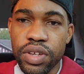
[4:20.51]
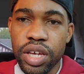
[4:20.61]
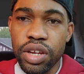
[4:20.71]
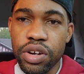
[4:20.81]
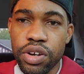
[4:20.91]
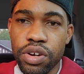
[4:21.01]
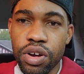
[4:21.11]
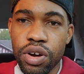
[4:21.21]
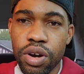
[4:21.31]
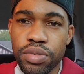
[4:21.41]
either
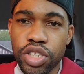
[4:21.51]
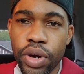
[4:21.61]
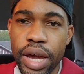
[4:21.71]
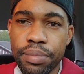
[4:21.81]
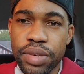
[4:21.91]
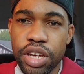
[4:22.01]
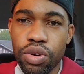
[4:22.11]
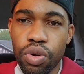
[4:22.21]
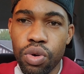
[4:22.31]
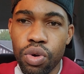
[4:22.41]
uh, Southampton
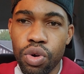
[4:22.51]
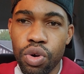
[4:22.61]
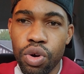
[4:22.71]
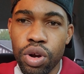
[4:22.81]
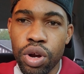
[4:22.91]
or